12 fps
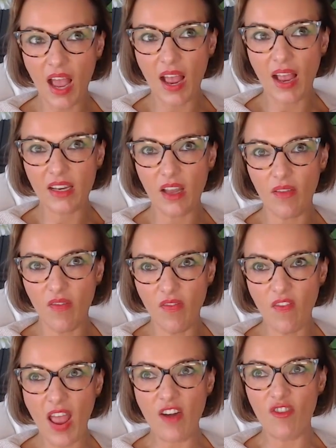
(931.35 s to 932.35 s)
at a
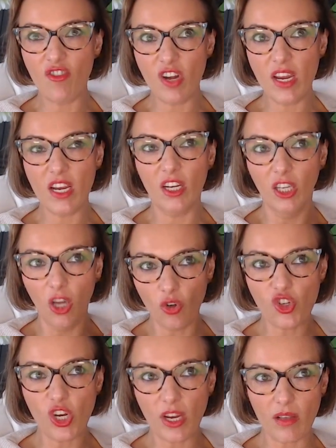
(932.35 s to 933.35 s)
very
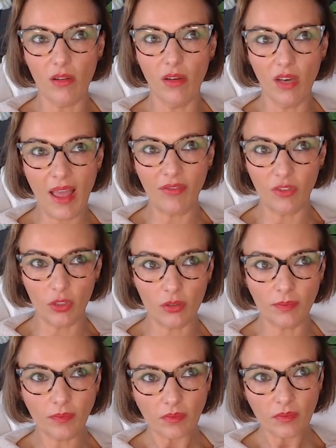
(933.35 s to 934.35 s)
logical level